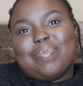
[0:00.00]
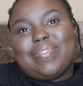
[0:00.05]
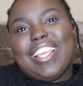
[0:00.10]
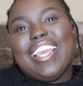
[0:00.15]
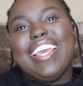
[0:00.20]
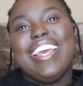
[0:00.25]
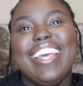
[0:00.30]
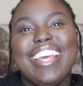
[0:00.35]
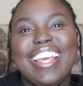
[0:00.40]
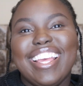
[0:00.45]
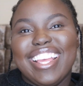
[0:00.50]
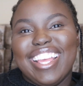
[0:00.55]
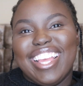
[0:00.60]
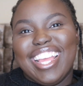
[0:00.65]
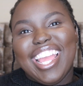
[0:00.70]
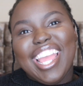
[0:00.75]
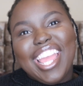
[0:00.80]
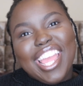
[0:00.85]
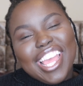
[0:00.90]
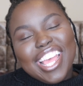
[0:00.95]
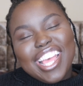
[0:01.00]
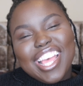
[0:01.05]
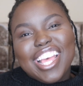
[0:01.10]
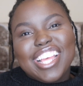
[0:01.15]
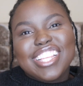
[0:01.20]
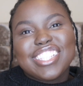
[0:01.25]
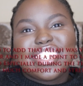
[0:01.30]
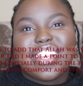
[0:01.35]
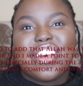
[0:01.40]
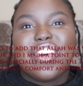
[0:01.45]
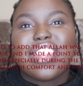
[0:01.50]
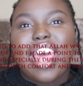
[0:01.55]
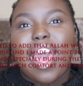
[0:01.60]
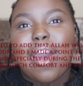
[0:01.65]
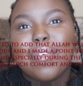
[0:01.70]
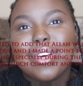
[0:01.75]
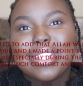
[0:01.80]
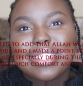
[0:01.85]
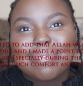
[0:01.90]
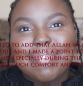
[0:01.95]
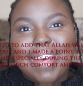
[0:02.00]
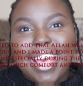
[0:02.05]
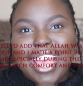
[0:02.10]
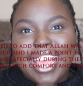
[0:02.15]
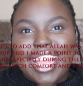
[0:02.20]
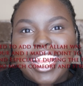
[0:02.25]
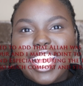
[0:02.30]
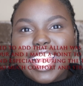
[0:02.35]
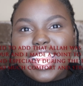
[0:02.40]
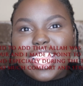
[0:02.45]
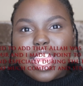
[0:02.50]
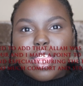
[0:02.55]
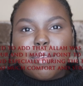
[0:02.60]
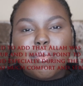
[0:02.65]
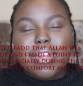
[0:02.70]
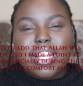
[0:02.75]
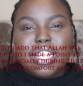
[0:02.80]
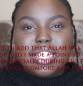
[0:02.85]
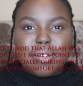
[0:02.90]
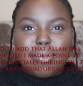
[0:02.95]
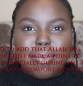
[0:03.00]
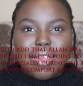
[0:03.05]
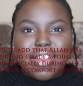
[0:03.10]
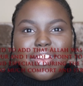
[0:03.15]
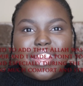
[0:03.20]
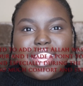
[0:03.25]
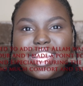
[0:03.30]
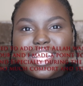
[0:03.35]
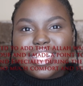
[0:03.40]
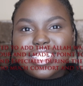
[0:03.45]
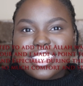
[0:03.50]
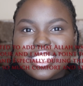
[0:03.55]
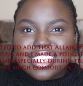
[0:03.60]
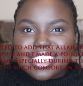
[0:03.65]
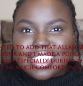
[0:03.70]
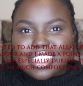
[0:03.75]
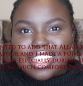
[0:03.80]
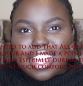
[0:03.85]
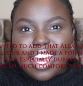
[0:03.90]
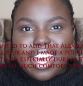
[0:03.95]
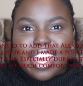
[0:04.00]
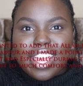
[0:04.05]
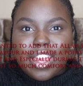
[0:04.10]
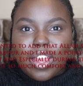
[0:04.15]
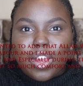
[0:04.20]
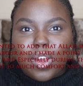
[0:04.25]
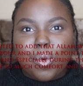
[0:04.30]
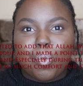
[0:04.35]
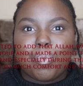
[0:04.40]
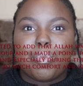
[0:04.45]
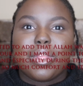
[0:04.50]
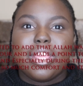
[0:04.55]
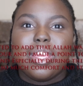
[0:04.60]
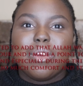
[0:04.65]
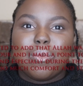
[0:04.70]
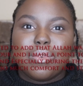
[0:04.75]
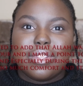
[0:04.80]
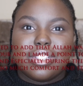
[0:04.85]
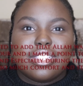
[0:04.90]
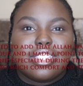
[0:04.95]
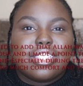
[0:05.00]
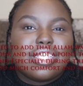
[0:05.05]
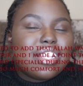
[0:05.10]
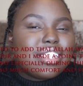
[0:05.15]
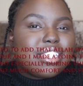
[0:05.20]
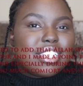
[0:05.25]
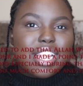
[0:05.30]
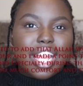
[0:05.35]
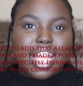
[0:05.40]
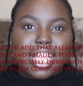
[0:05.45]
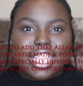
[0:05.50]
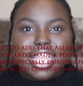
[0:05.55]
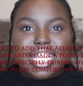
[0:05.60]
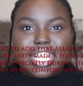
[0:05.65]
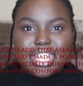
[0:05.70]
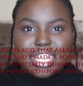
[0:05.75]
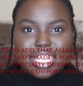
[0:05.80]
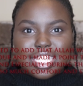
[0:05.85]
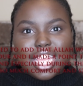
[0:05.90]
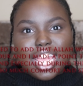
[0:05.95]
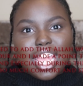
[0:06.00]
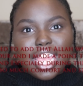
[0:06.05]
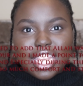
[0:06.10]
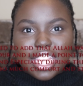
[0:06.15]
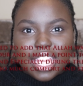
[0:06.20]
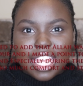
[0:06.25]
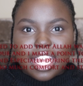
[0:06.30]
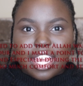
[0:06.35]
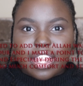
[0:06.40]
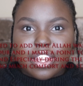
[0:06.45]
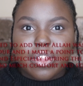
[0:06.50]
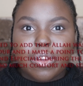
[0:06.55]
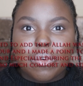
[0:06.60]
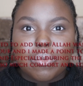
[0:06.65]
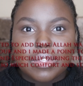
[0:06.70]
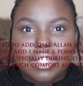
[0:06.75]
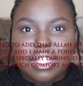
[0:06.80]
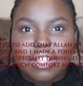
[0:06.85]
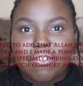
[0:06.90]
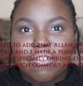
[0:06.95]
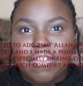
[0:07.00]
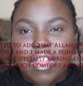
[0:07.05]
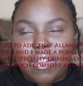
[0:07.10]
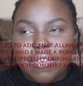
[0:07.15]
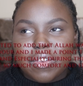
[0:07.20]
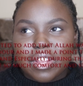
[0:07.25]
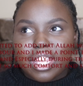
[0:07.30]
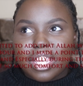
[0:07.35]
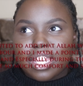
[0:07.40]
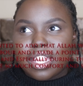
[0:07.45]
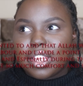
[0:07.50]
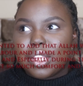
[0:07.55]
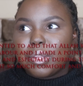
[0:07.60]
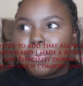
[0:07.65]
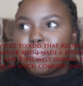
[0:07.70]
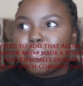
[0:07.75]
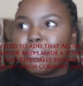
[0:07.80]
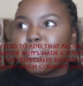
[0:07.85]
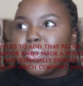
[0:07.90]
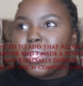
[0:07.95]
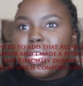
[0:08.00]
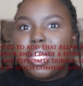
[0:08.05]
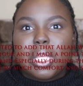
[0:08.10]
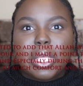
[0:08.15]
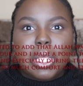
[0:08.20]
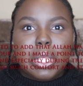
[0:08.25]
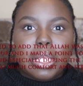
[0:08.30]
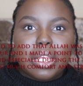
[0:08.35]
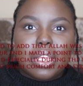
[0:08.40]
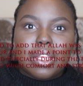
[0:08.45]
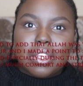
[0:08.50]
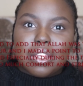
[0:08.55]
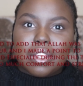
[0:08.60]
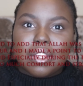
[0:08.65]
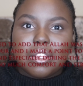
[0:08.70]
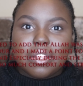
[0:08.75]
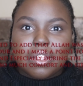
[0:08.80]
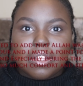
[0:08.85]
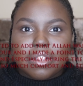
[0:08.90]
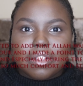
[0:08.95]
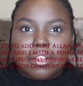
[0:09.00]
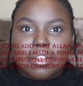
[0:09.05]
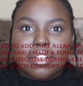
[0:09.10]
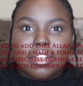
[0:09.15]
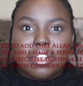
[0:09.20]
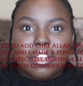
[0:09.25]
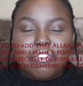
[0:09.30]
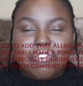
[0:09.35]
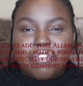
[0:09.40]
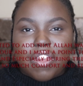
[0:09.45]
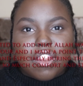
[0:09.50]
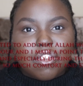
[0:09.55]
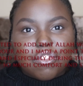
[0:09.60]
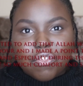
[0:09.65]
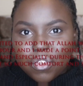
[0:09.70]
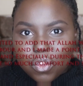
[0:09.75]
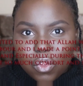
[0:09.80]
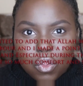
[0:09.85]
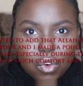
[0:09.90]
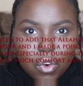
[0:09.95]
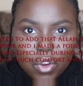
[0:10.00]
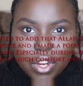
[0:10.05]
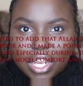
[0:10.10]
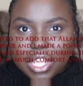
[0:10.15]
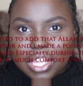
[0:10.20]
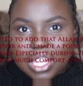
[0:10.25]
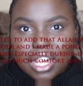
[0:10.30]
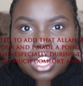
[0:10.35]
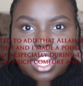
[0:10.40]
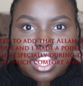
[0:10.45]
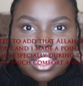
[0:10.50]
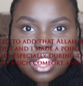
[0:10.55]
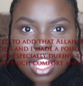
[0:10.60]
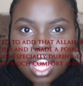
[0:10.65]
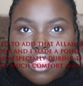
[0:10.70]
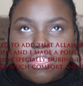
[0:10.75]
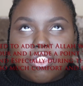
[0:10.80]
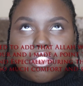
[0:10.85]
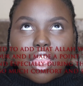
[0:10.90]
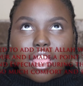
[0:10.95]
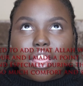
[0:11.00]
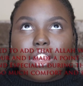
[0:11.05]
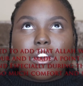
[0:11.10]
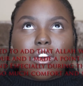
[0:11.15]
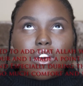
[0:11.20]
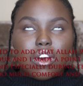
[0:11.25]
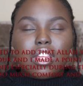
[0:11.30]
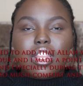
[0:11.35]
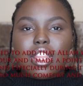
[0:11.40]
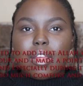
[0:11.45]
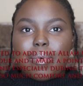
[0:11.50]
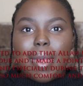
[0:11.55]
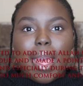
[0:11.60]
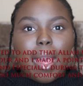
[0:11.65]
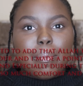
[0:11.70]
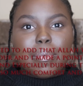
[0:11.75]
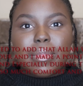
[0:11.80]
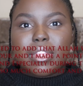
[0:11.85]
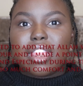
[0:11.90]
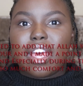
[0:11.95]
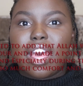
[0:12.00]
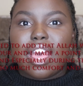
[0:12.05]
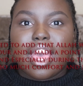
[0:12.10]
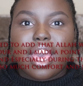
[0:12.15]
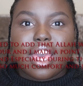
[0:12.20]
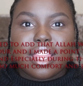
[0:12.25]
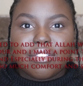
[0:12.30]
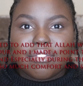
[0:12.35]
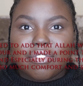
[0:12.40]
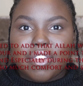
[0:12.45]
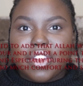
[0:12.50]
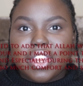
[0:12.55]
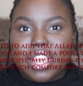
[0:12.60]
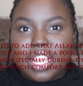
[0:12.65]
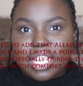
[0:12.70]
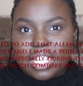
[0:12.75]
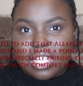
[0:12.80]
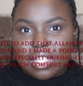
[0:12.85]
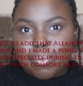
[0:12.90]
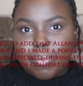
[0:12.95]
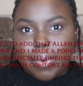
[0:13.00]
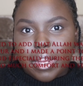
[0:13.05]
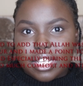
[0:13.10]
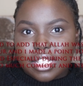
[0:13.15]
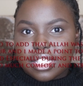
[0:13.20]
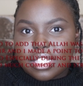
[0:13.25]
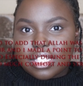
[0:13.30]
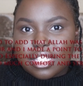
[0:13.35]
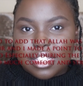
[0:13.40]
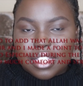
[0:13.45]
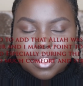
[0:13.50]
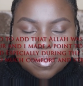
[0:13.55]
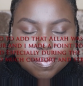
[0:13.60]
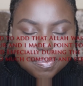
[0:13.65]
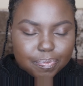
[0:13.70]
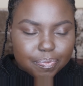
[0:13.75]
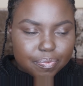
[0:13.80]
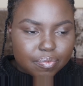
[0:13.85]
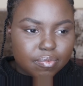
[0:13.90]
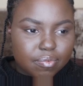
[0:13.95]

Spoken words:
am. So that was my labor experience. I hope it was slightly entertaining. I know it wasn't very eventful or anything like that, thank god. I'm happy that I had a very easy pregnancy